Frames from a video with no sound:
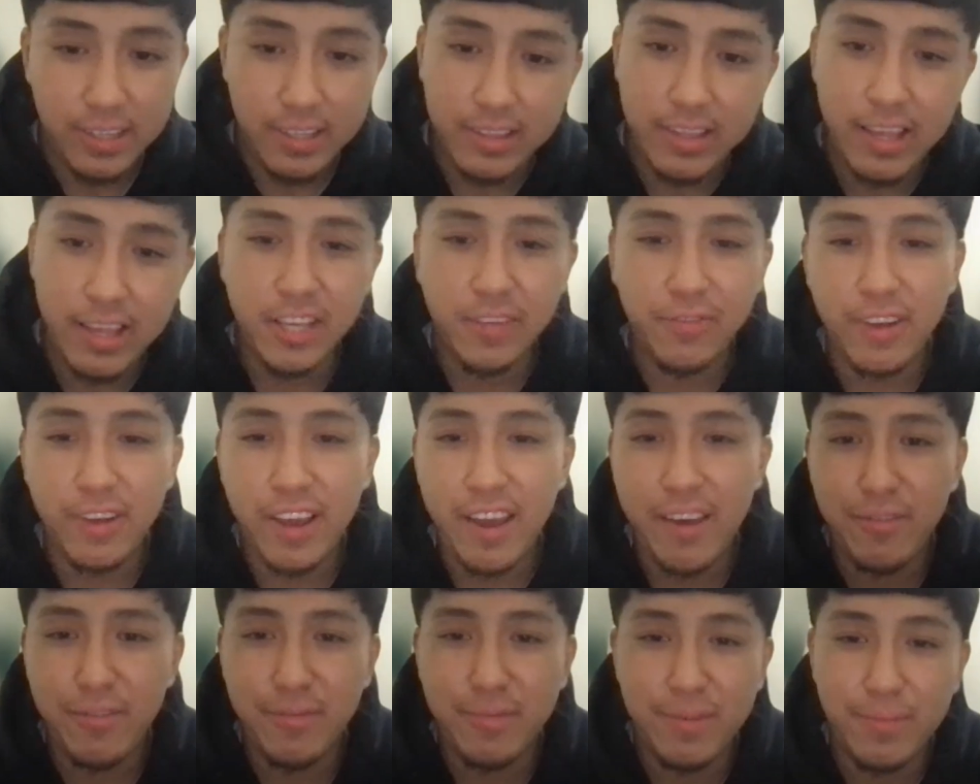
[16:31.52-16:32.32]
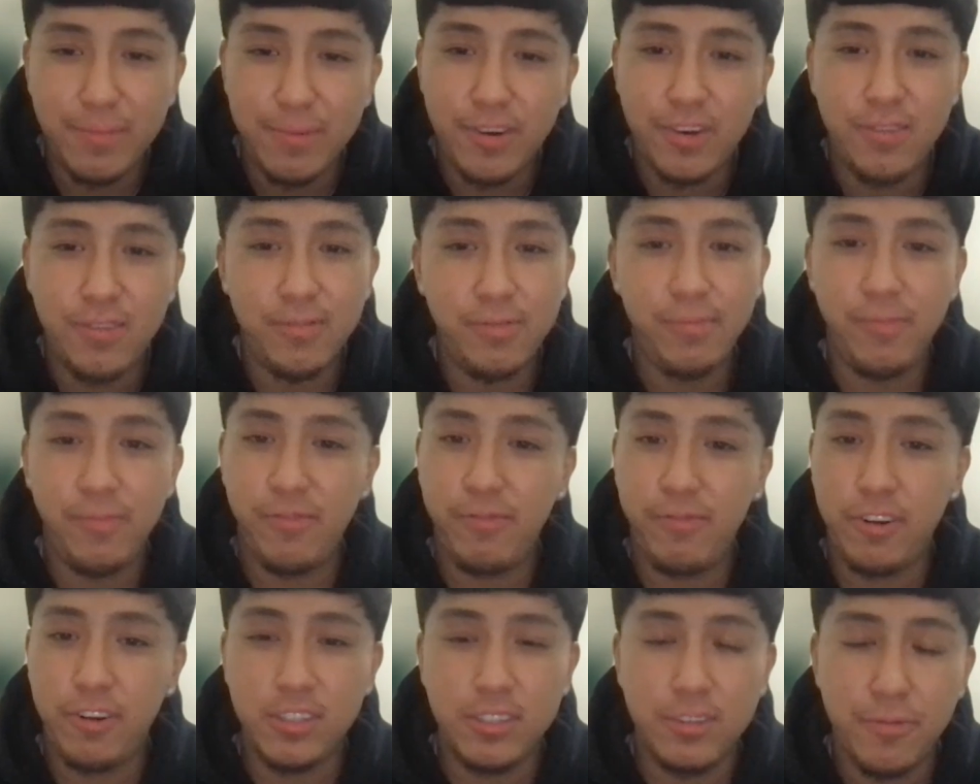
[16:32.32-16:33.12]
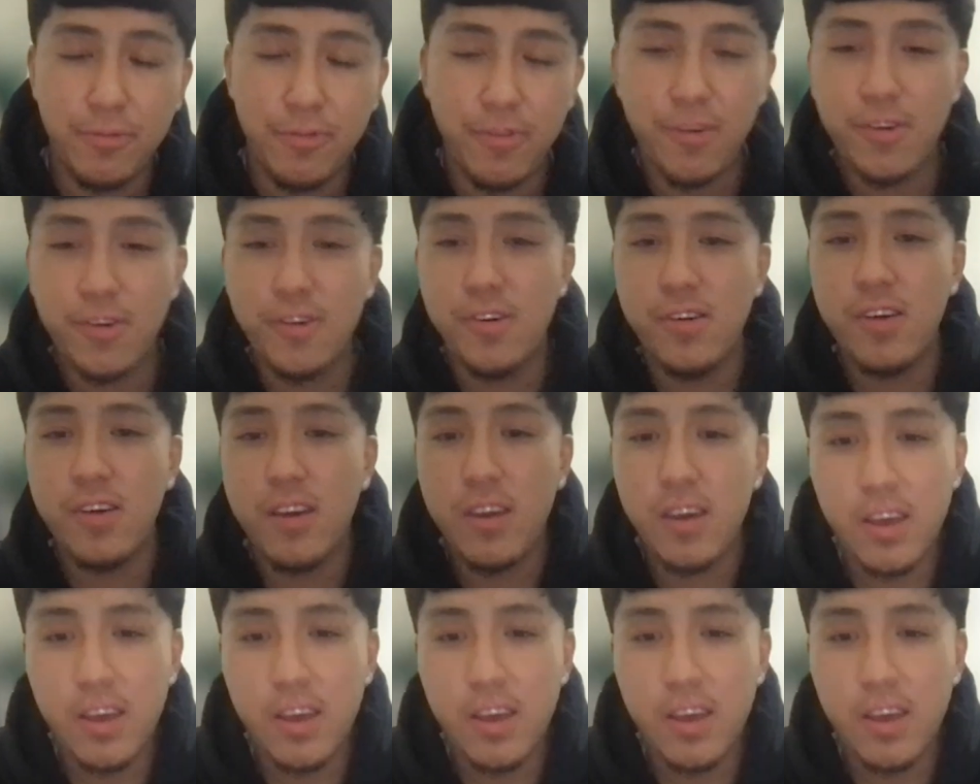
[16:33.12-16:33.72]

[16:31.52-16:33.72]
Thanks for having me, bro, first of all.